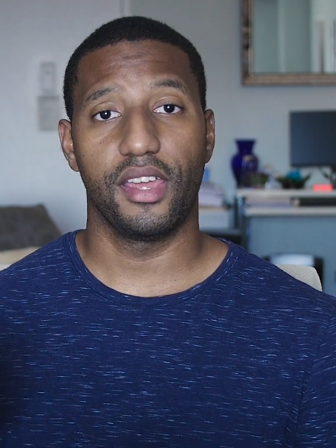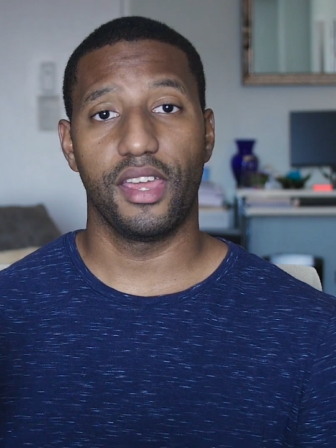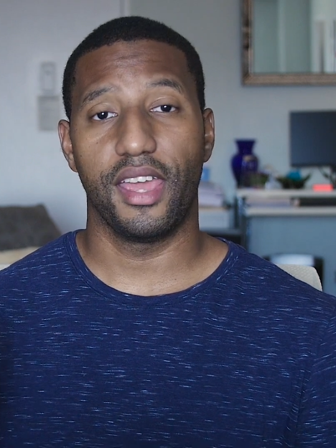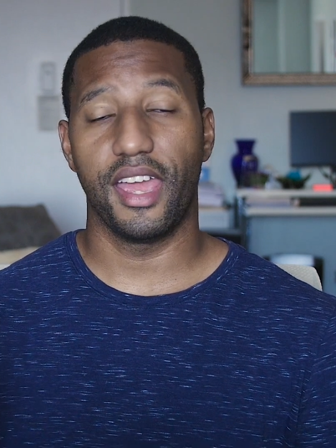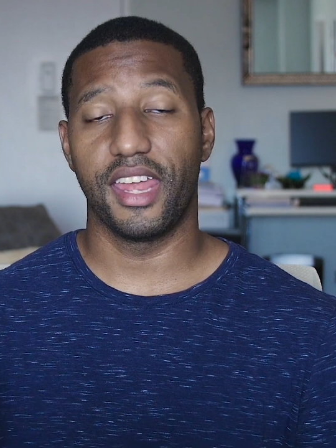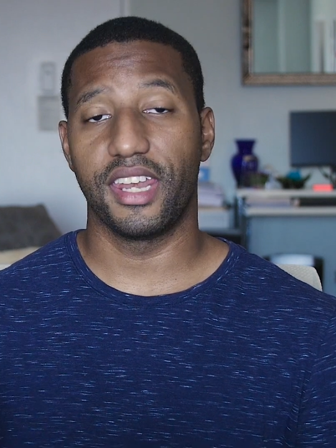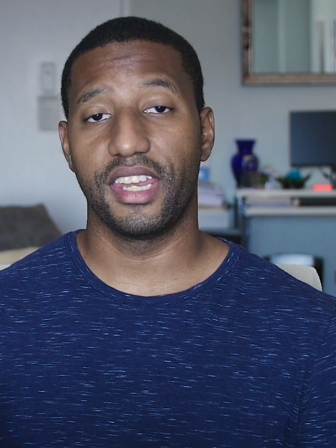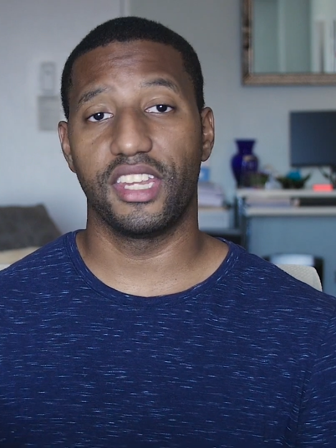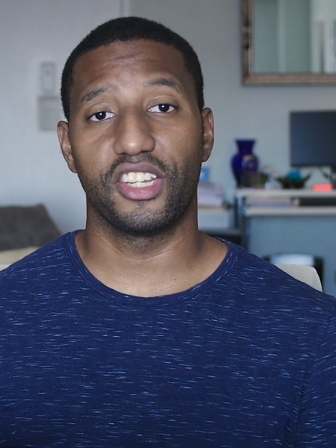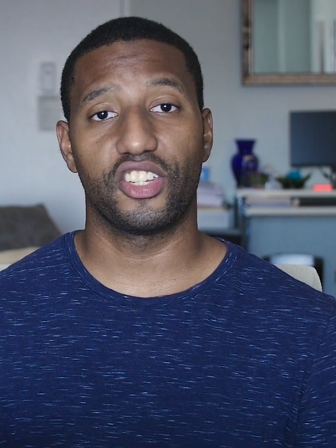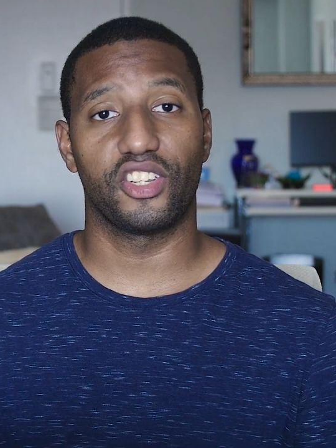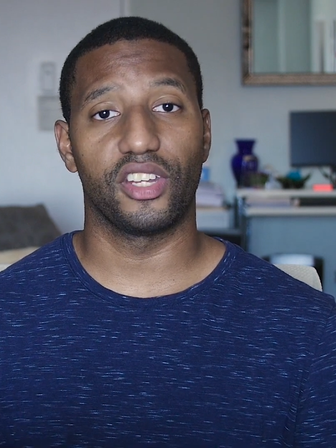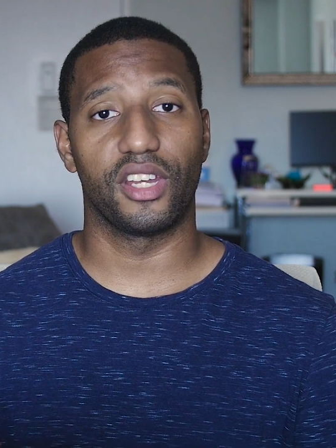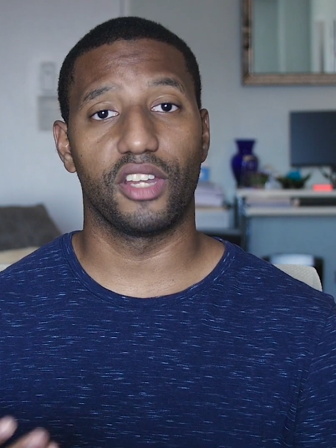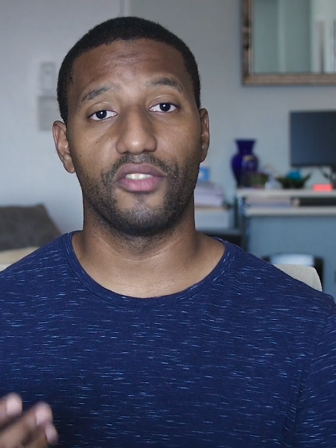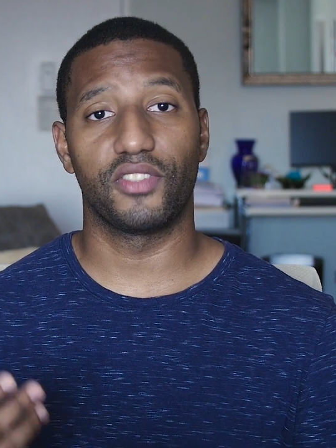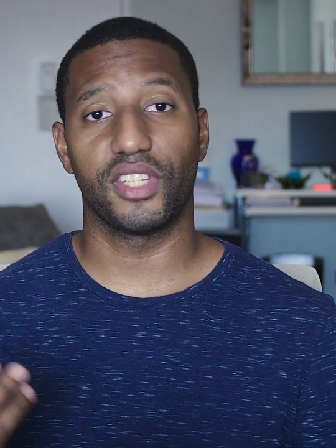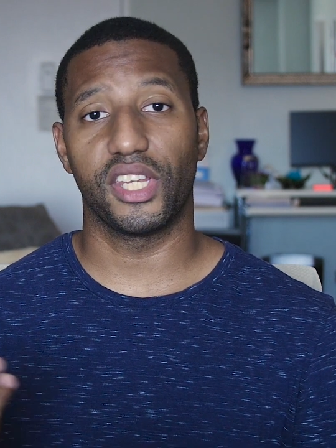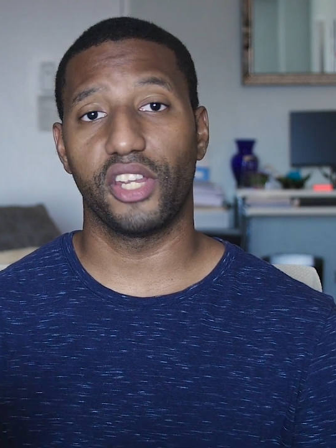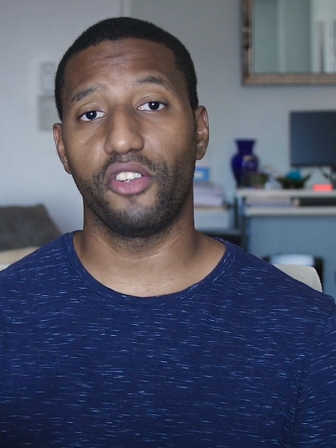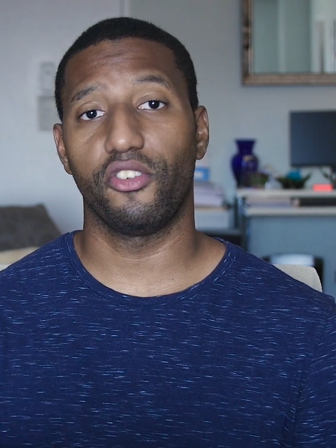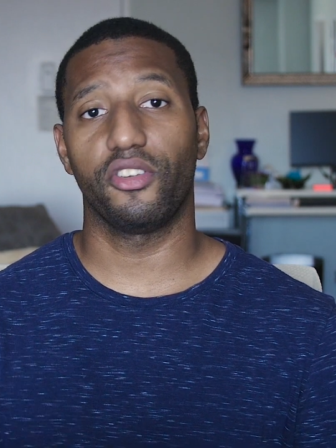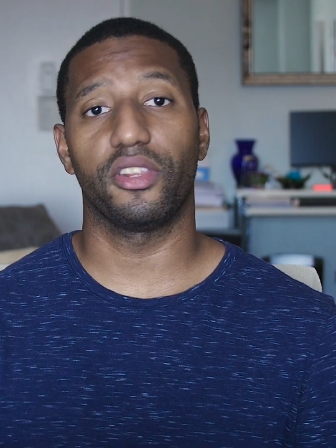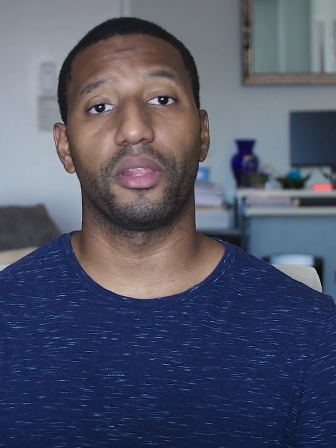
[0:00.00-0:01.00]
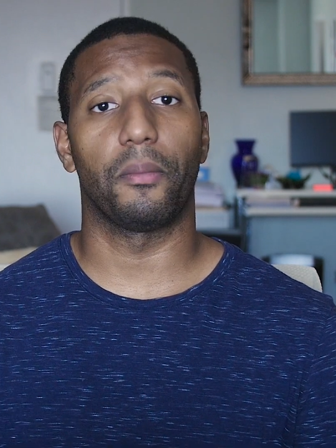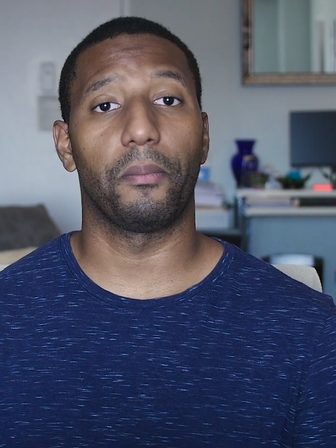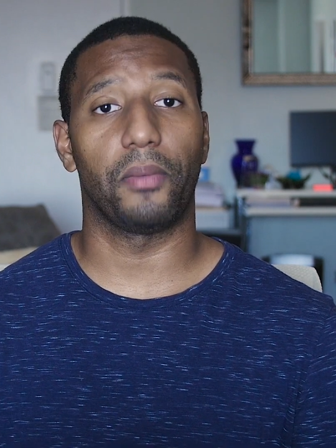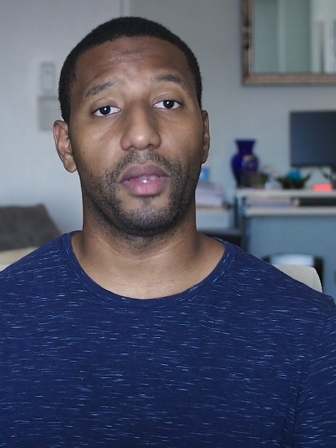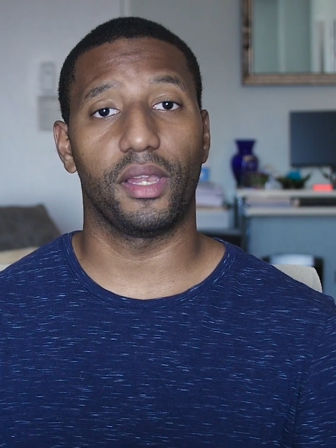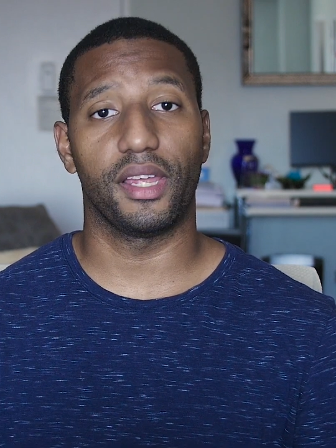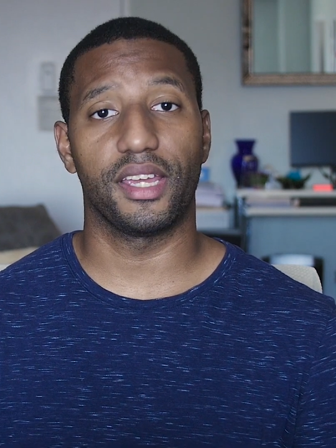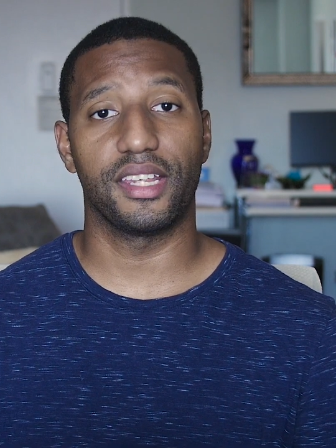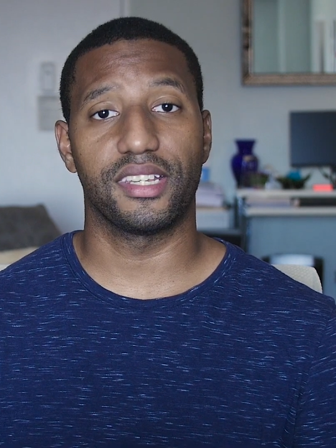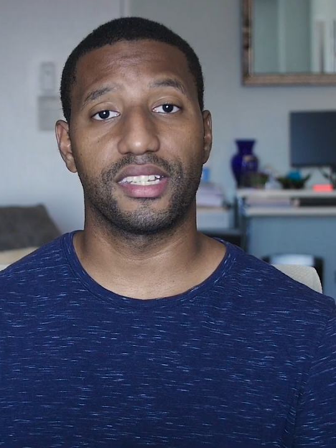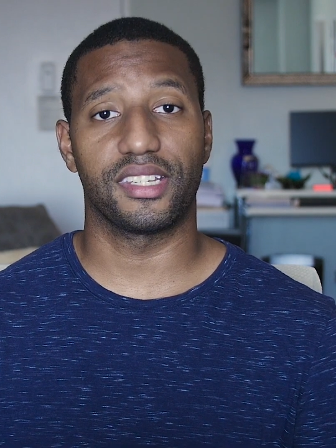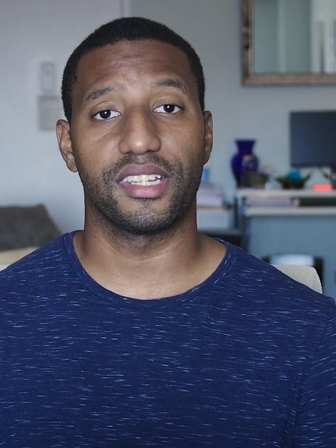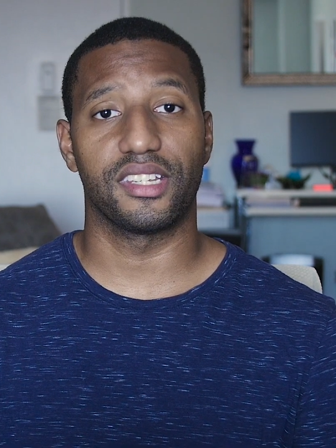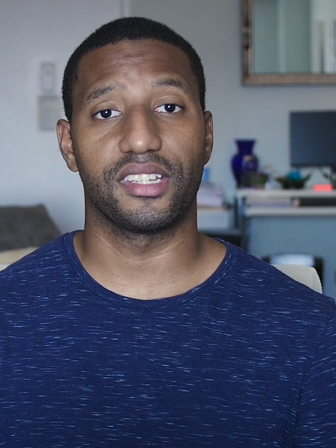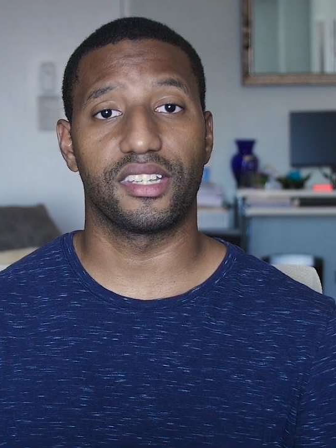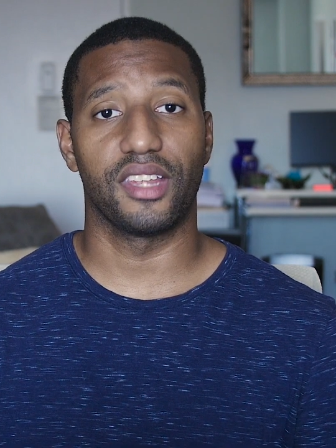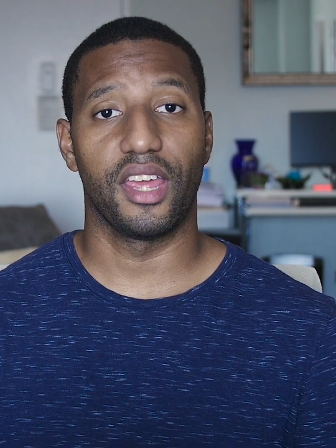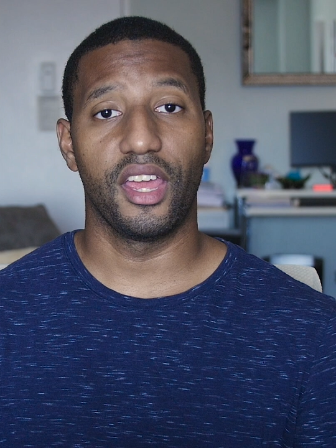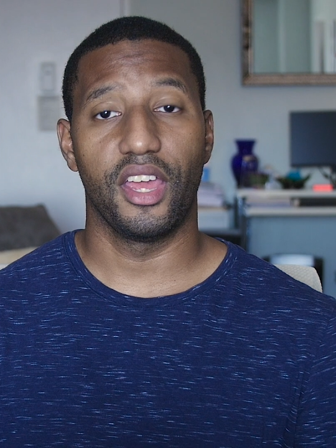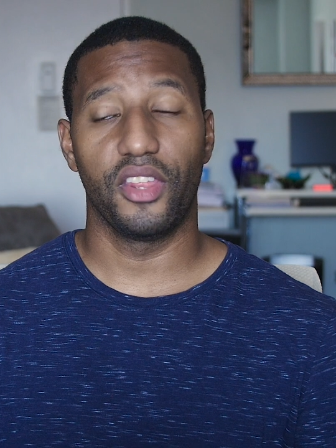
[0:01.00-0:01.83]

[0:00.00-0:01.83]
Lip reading: initiatives, here are the places